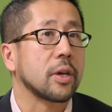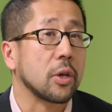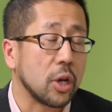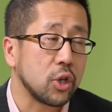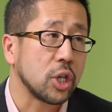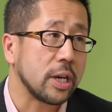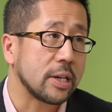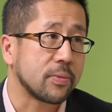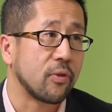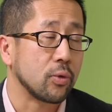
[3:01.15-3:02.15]
the conclusion
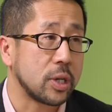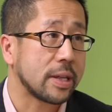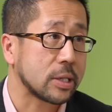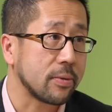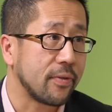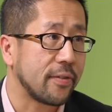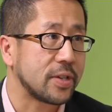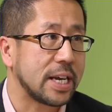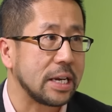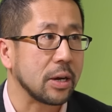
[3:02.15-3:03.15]
is for
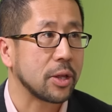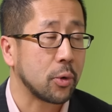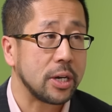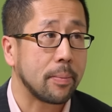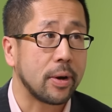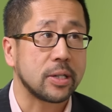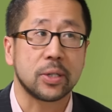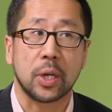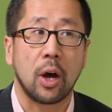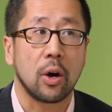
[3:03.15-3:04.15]
2015, 3D
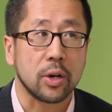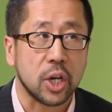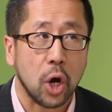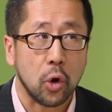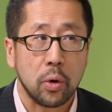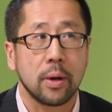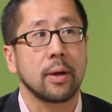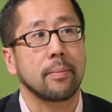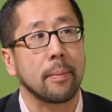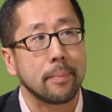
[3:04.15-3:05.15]
printers are go,
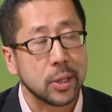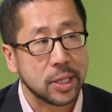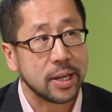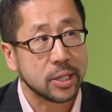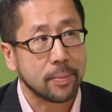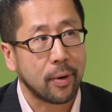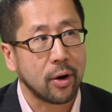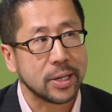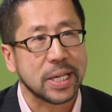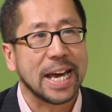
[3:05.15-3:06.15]
but most in the
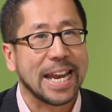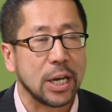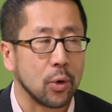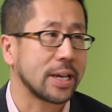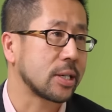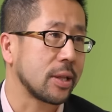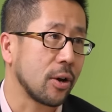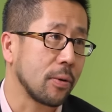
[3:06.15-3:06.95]
enterprise and not yet in the